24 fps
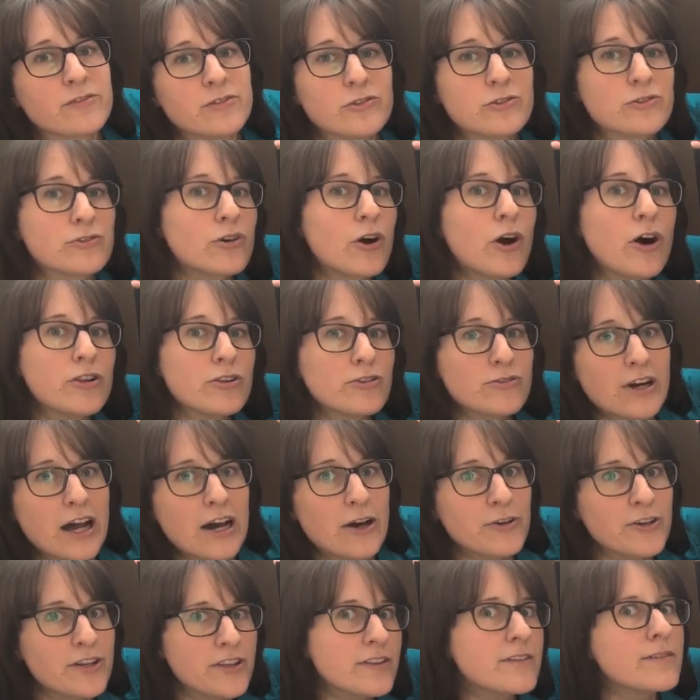to crawl
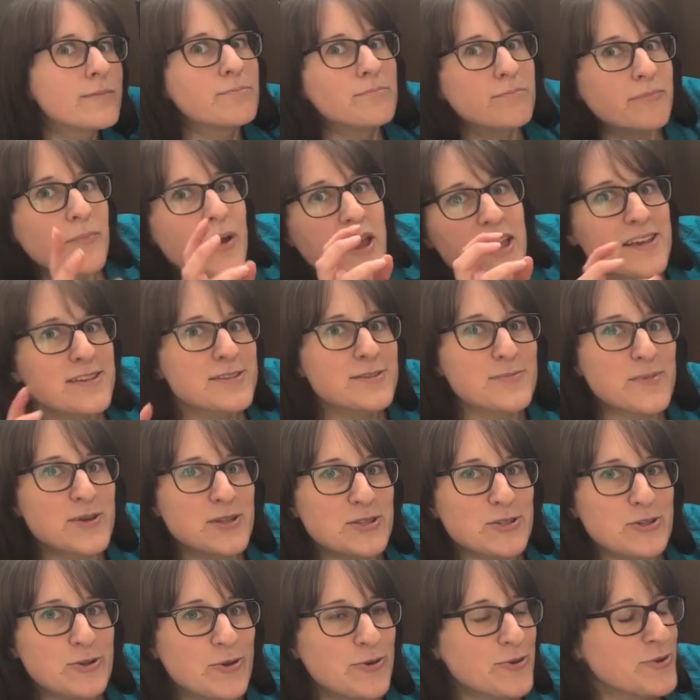around in the
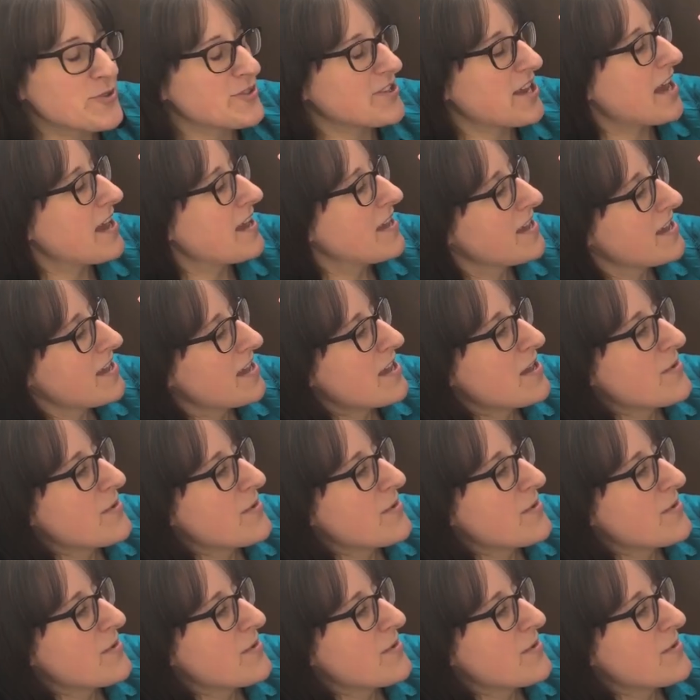basement, so to say,